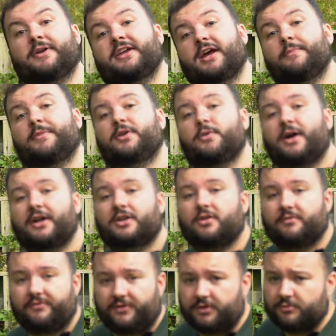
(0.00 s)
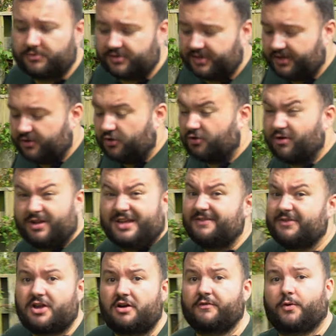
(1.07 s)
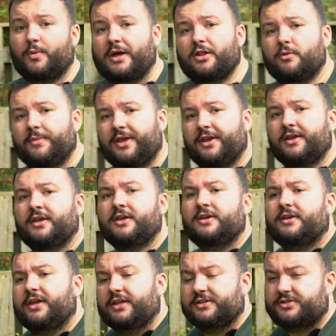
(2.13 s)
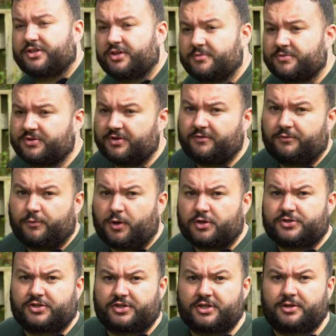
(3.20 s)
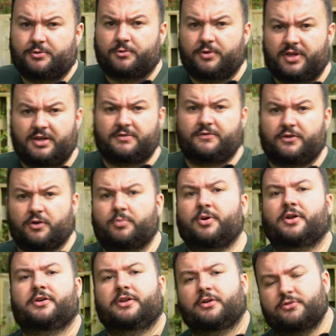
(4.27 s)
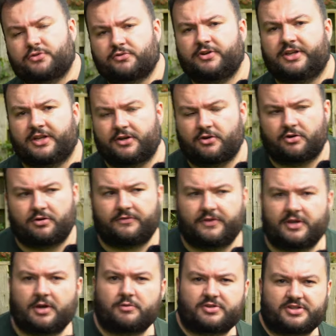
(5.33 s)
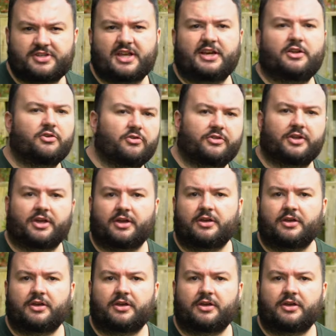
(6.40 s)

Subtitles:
it can be quite confusing or even overwhelming in terms of what to do if your pond goes green or if you notice any other